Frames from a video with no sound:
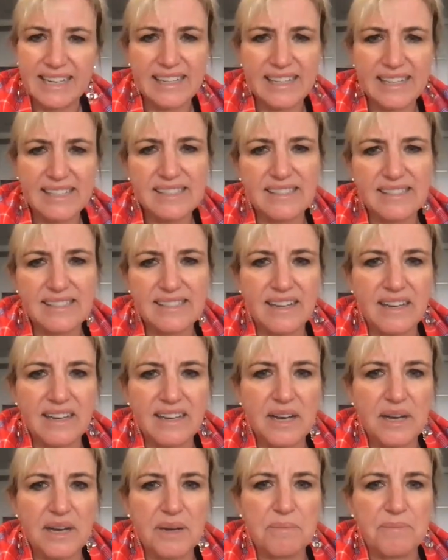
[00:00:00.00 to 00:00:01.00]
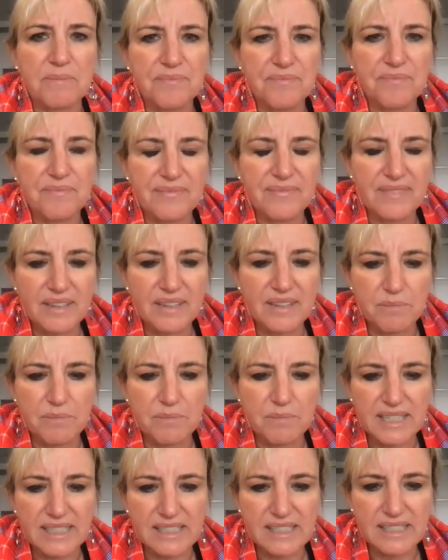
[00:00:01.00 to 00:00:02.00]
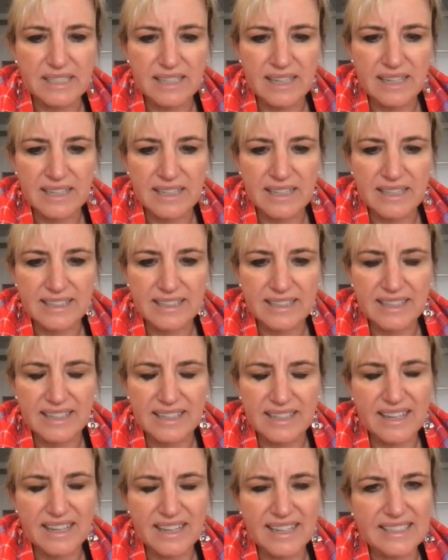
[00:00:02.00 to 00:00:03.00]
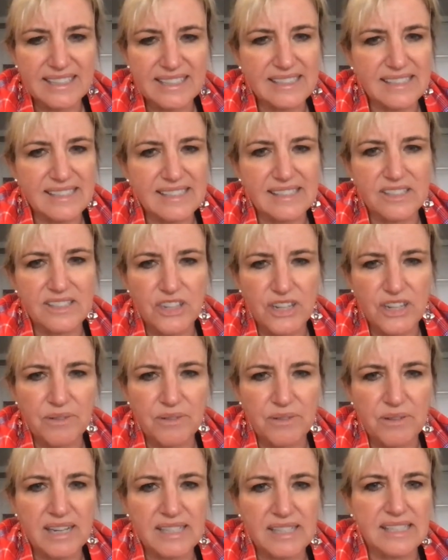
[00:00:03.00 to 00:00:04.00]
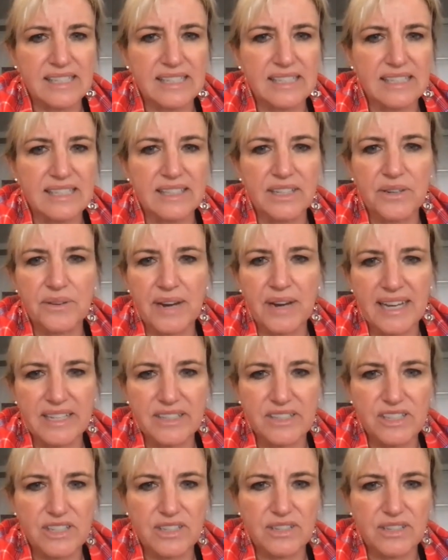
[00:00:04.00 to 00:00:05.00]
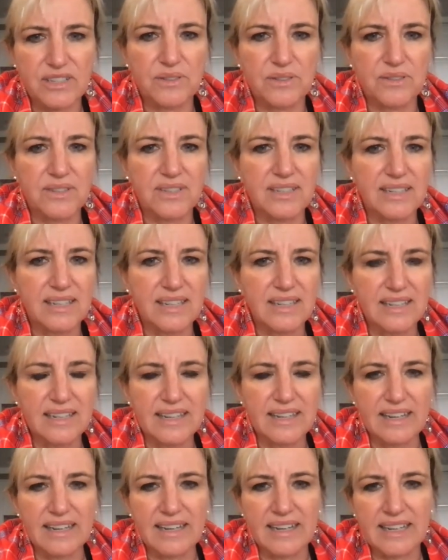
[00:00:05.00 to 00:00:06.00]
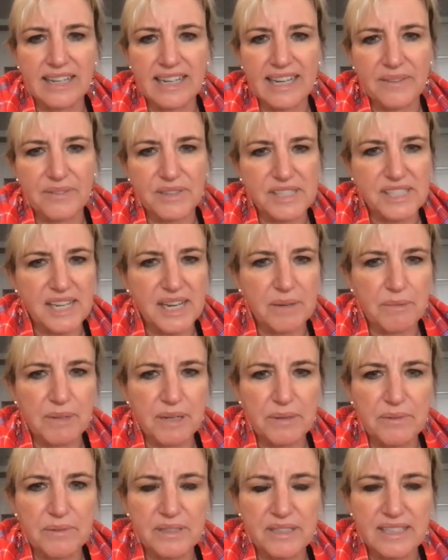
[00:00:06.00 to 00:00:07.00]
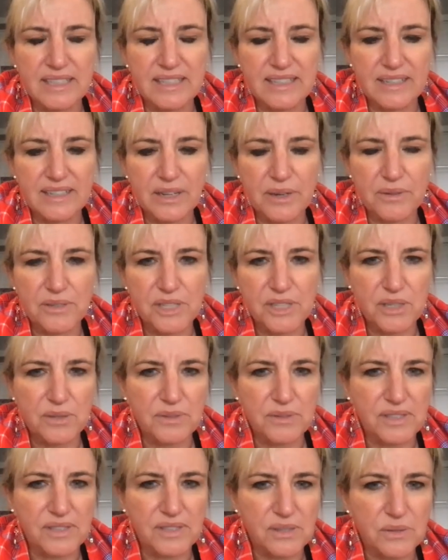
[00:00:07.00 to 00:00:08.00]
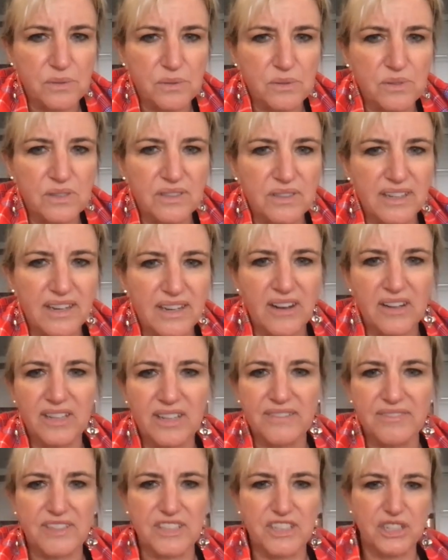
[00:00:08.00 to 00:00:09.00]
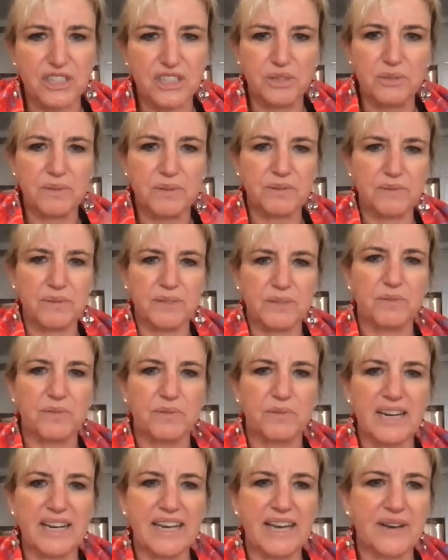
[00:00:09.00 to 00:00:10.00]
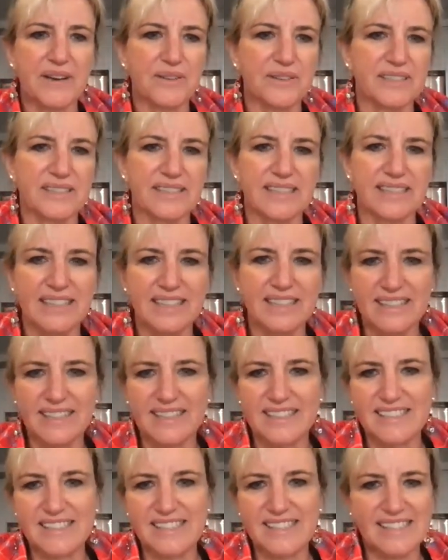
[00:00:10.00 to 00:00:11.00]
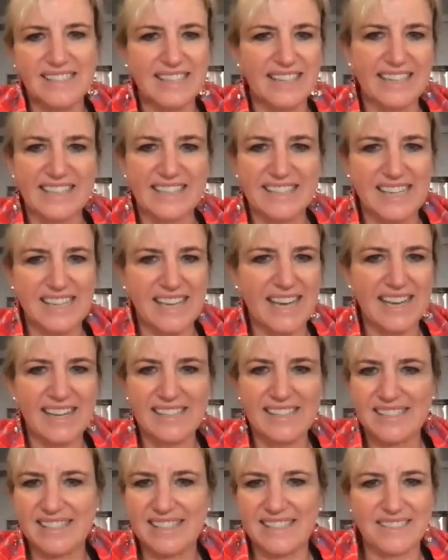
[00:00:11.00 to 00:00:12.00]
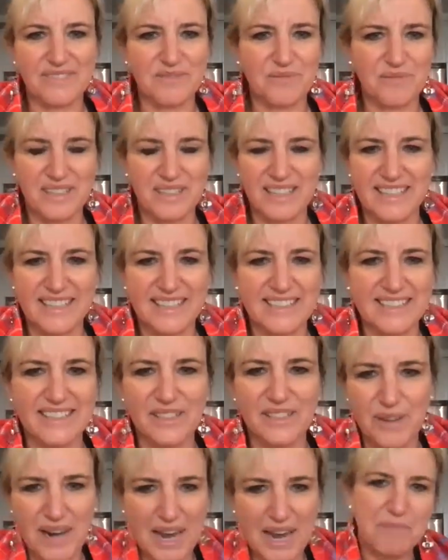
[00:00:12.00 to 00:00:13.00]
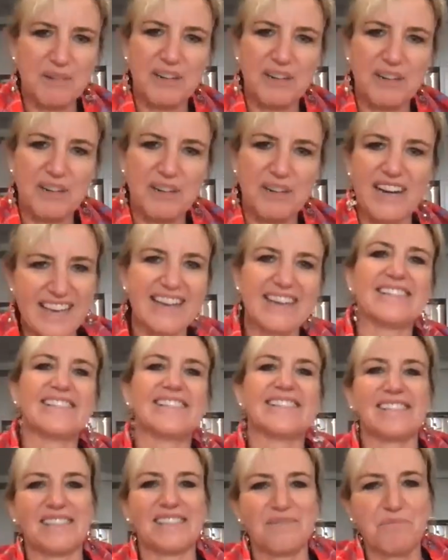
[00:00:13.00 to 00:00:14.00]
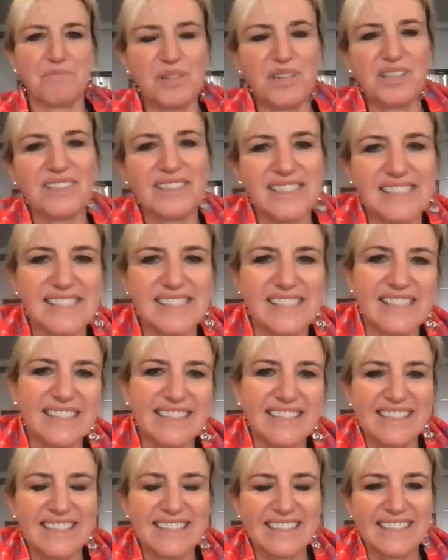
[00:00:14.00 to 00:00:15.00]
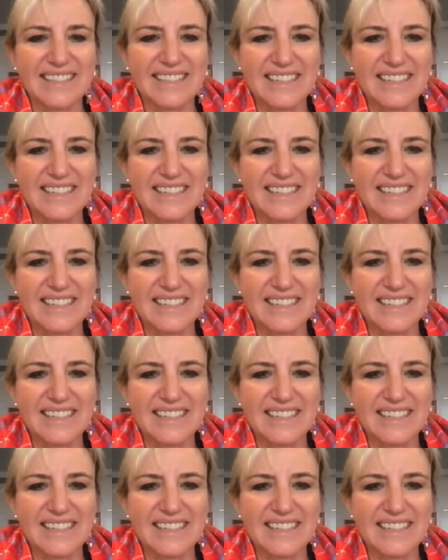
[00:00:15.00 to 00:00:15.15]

I guess. But the kindness, the generosity, the gratitude, every time we would go to a school, all of the children would run out and sing and dance and grab our hands and pull us in.